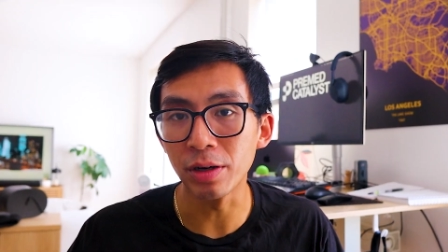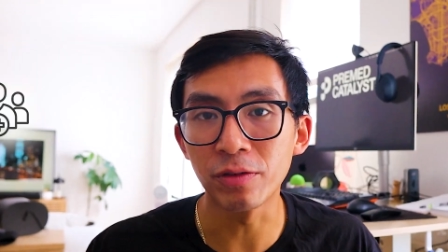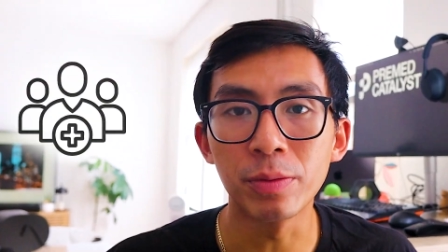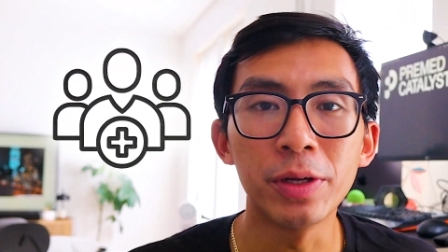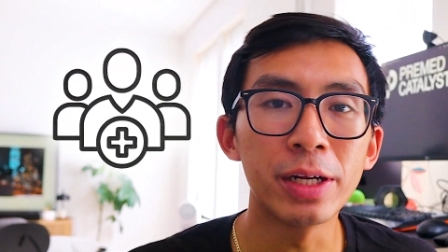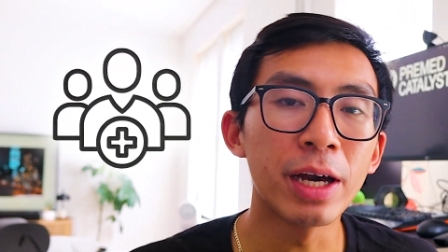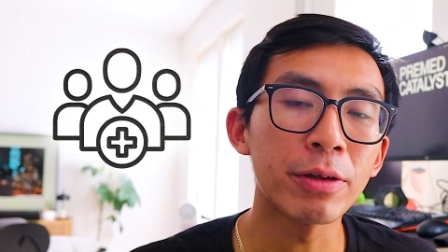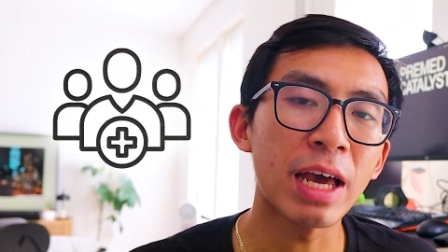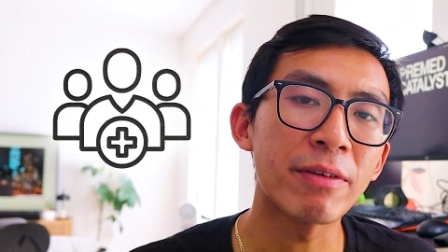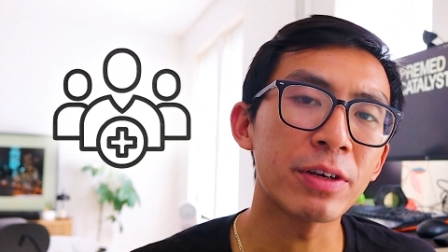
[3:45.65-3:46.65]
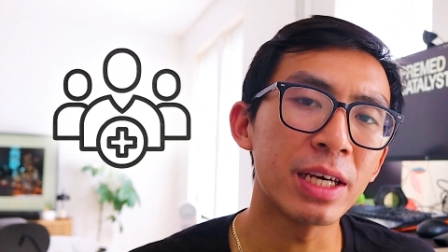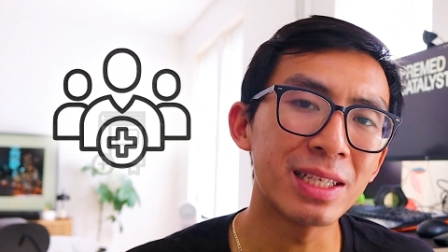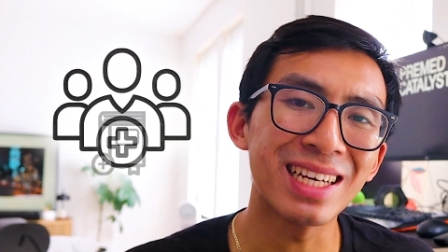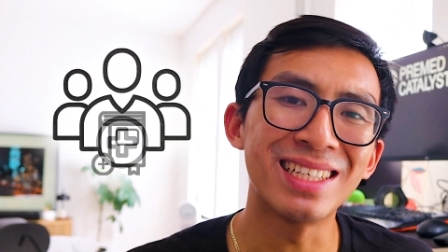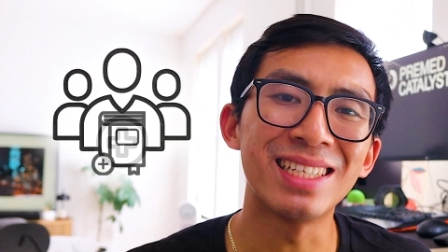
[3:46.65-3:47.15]
of community health
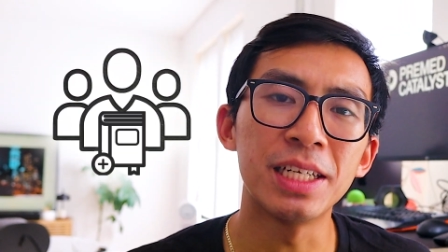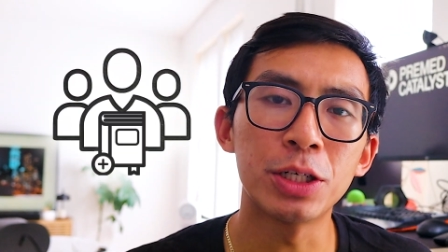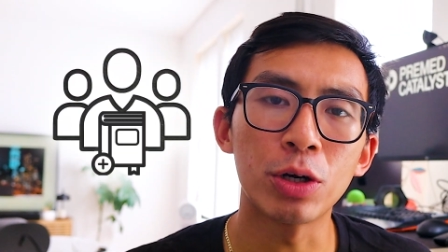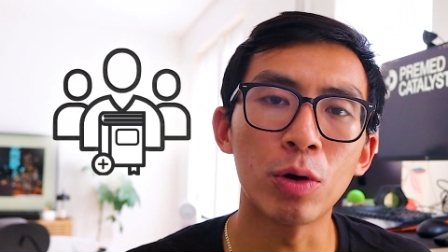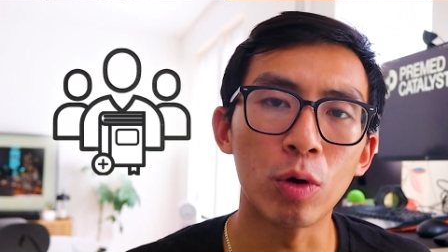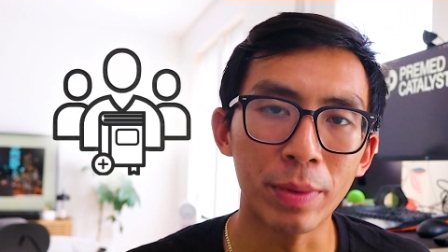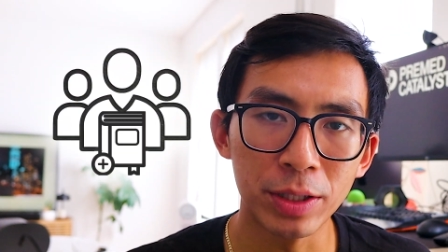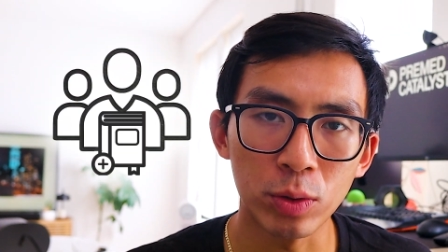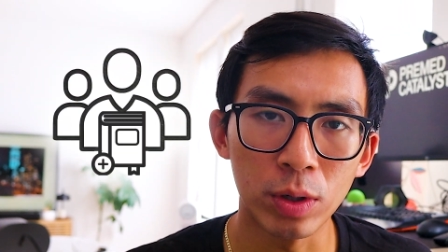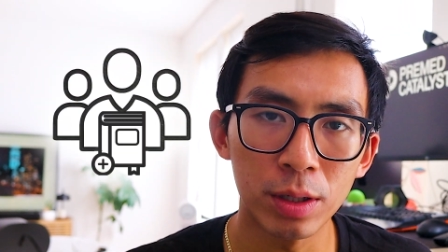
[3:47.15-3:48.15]
advocates and teacher or mentor.